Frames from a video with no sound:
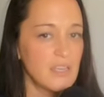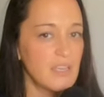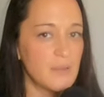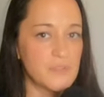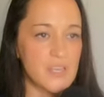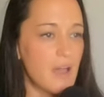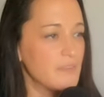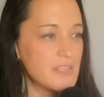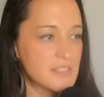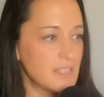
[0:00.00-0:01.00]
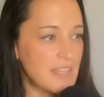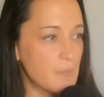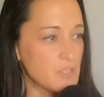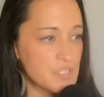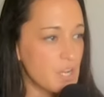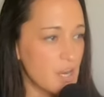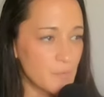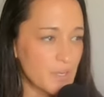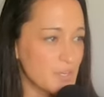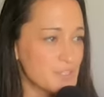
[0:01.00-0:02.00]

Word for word: it was obvious that they were just hard workers